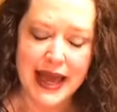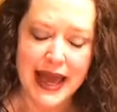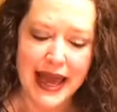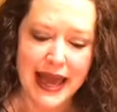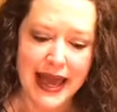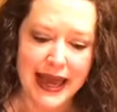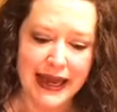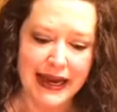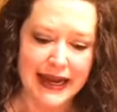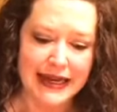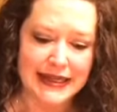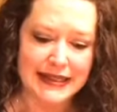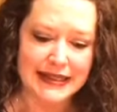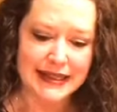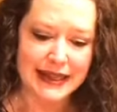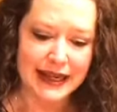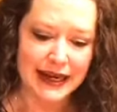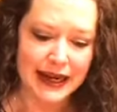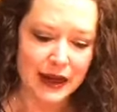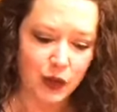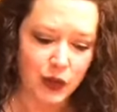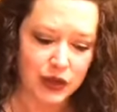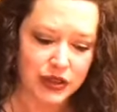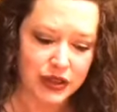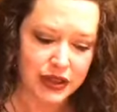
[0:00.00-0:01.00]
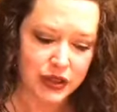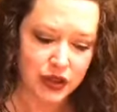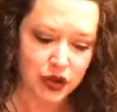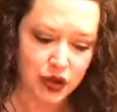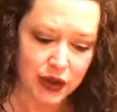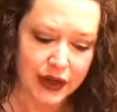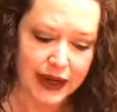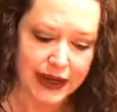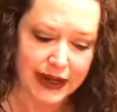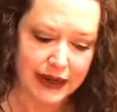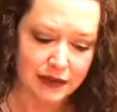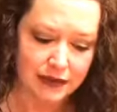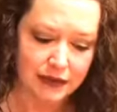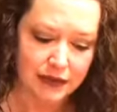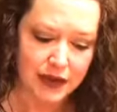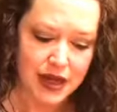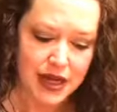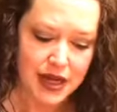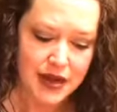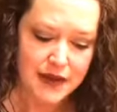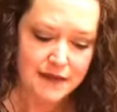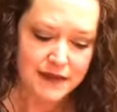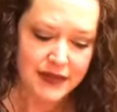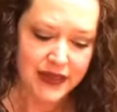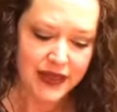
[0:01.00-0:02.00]
And he said it was a dream
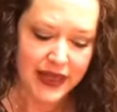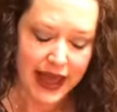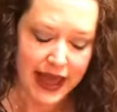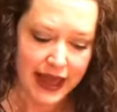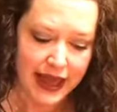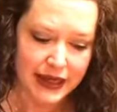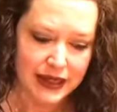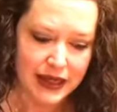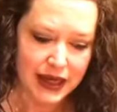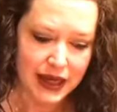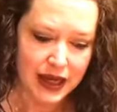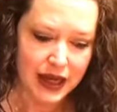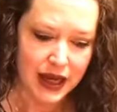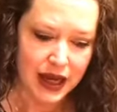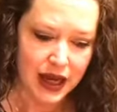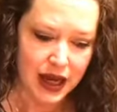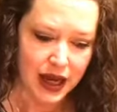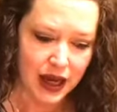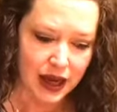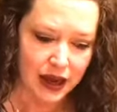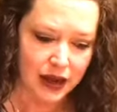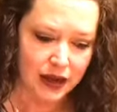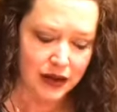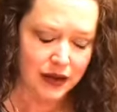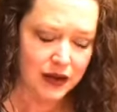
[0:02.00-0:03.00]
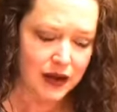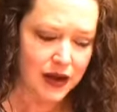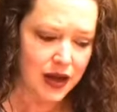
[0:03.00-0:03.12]
that uh,